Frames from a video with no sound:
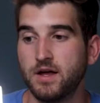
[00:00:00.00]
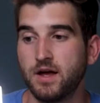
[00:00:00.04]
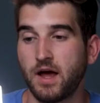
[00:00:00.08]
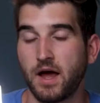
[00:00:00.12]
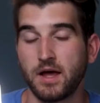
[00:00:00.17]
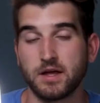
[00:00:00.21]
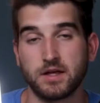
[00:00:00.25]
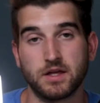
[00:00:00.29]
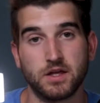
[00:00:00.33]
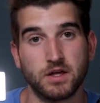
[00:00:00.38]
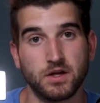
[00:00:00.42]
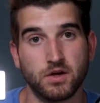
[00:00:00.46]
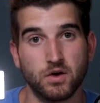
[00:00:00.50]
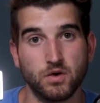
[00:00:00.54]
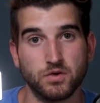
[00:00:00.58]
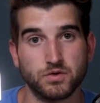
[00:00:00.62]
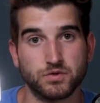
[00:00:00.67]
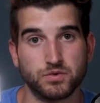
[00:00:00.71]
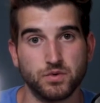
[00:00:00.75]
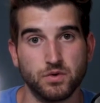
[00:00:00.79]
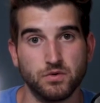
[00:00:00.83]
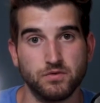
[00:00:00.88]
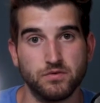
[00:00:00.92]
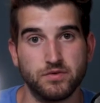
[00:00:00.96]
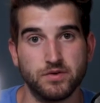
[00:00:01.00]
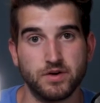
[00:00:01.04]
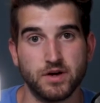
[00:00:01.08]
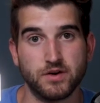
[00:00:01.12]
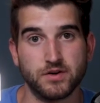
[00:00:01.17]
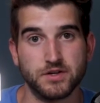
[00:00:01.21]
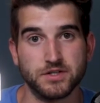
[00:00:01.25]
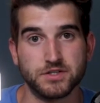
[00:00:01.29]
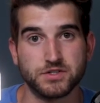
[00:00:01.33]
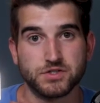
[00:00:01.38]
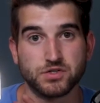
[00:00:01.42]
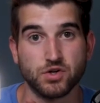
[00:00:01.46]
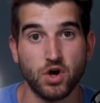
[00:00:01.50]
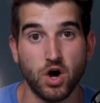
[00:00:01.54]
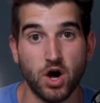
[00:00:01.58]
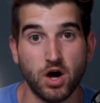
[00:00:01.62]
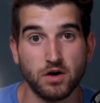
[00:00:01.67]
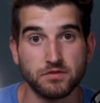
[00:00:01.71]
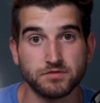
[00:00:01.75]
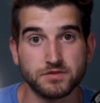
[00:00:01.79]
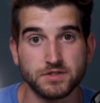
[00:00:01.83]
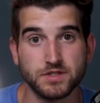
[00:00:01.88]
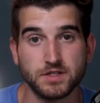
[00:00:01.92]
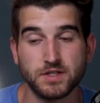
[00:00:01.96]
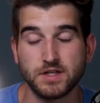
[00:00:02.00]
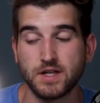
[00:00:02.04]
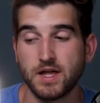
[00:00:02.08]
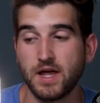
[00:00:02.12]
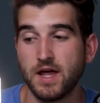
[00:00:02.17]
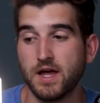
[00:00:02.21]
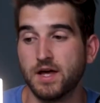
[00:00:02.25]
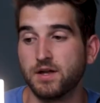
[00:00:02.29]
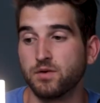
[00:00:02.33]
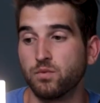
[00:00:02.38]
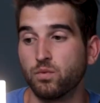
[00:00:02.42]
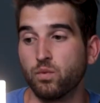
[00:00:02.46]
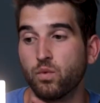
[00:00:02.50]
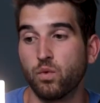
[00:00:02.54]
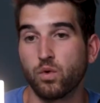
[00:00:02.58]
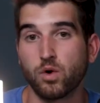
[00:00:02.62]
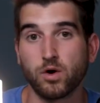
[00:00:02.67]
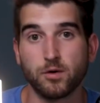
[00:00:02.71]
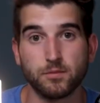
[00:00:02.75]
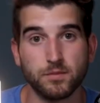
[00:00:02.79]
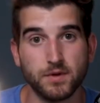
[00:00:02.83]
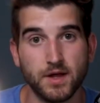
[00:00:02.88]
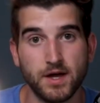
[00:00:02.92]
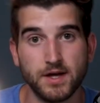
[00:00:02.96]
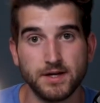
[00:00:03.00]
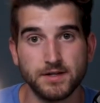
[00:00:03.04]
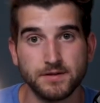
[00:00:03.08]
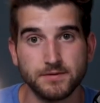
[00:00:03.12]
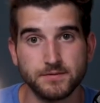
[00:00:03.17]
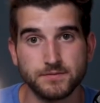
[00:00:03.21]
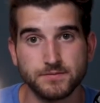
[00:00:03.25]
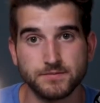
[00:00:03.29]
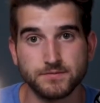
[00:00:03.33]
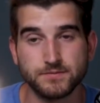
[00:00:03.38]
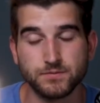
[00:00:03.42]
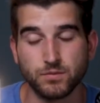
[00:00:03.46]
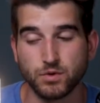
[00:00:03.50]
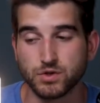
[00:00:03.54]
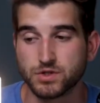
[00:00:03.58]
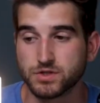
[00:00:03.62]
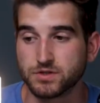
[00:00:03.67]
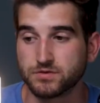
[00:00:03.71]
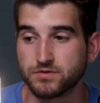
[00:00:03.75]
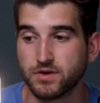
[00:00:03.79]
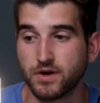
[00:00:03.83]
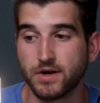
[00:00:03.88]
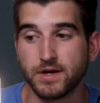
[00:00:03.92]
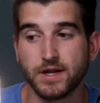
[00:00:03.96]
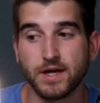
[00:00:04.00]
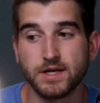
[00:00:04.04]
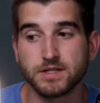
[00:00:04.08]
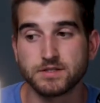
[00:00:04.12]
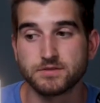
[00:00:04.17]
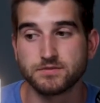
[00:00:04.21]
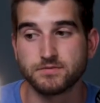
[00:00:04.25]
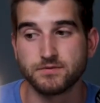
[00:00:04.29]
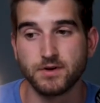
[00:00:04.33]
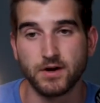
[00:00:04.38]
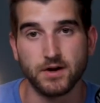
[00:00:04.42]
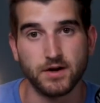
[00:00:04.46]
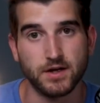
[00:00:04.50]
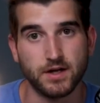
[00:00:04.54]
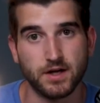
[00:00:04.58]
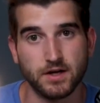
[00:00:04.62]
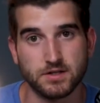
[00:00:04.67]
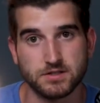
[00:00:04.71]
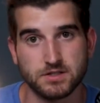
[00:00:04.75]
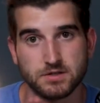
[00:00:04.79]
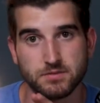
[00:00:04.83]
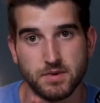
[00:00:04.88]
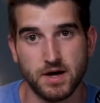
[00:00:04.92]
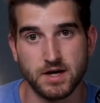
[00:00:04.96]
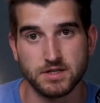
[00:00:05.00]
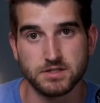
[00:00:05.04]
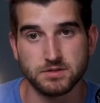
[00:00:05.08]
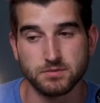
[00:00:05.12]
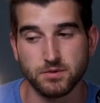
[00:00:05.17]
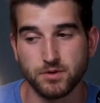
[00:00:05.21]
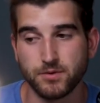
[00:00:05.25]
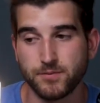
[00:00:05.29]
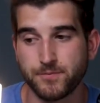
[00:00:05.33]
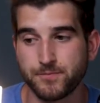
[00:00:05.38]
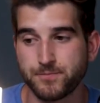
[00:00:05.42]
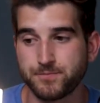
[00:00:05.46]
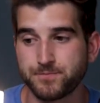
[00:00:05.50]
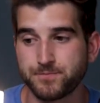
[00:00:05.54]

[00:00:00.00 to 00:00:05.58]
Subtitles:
I can go to a very soft and warm light, which is very nice, very customizable.